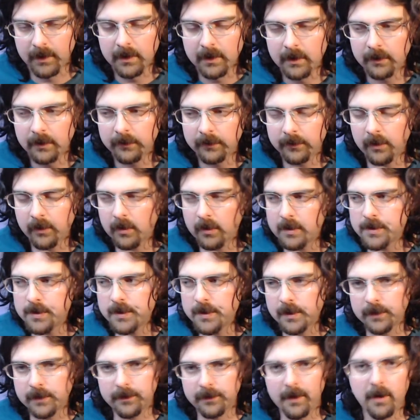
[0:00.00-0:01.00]
So as
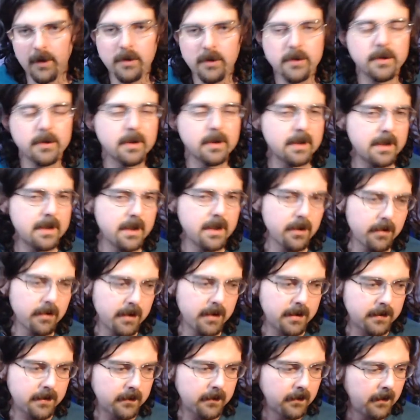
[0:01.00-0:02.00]
you can tell, you can hear
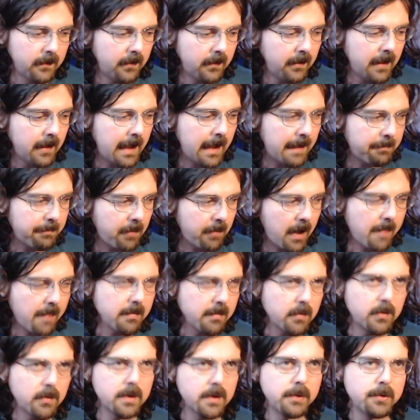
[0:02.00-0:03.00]
it. I
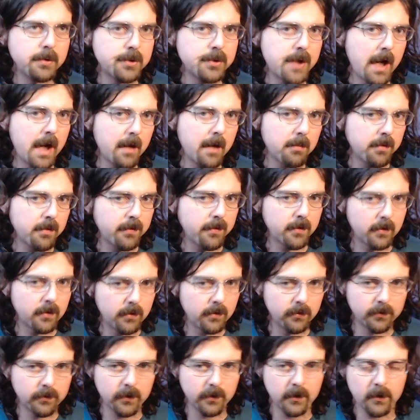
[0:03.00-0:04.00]
probably wouldn't jam with an
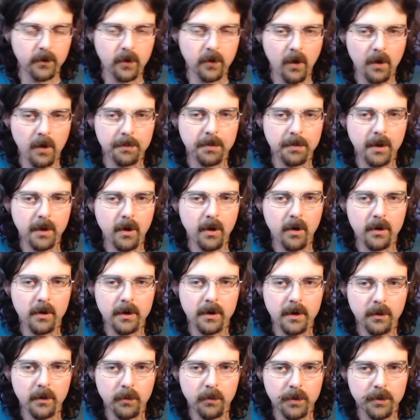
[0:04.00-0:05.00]
acoustic guitar player on
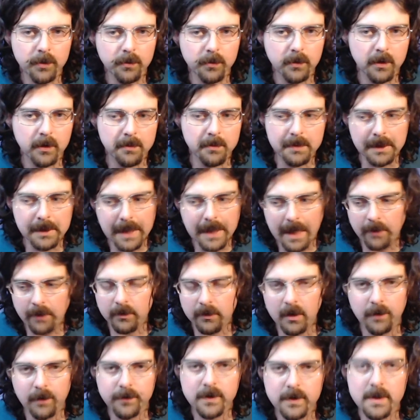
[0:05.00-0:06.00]
it. It wouldn't really be loud
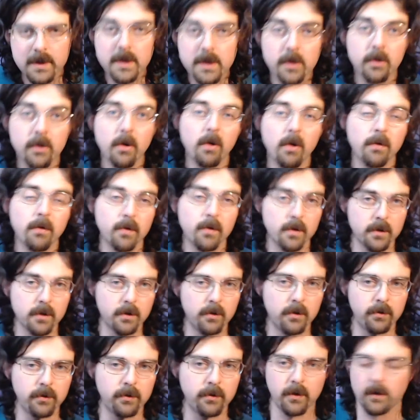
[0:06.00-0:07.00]
enough to hear over an
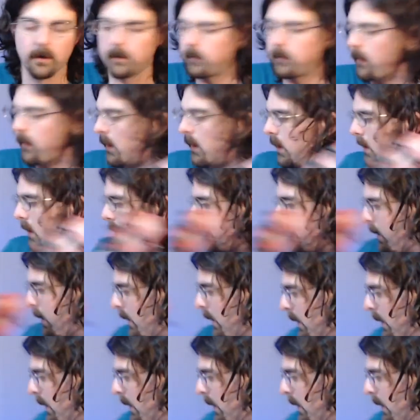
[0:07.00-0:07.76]
acoustic guitar